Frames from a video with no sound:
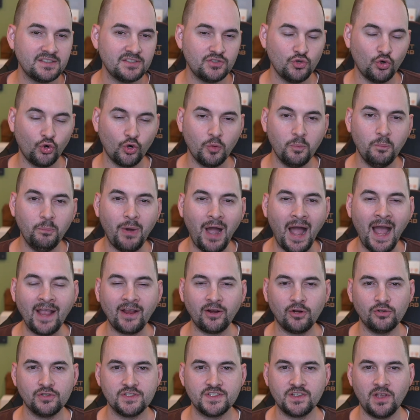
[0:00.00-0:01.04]
your
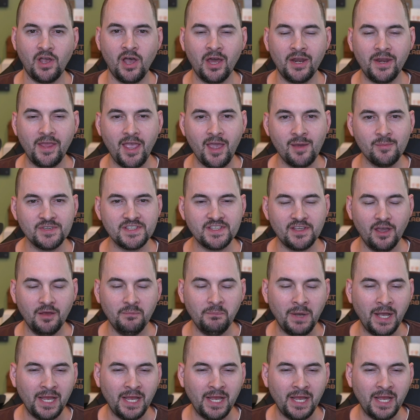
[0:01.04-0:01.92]
buyers on Amazon.